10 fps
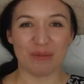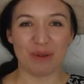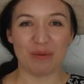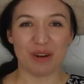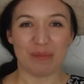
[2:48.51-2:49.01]

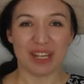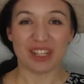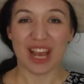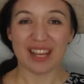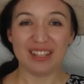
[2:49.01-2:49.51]
we want to be
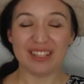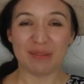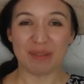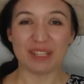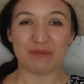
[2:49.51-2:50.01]
changed
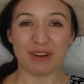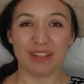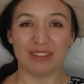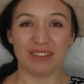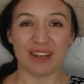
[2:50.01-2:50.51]
and be different,